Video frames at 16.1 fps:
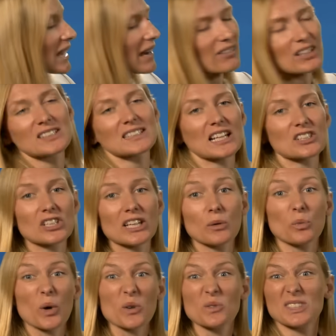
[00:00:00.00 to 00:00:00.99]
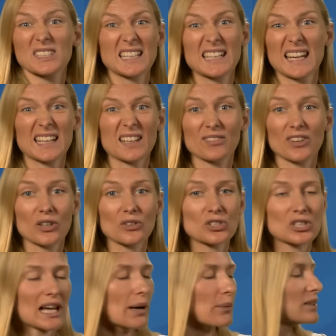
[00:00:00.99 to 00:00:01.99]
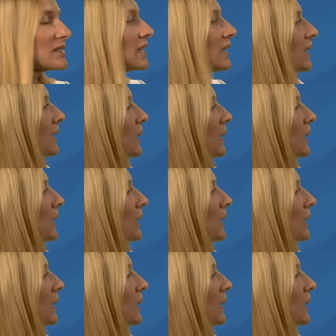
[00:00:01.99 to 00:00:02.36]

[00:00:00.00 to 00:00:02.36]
areas actually won't see any of those showers,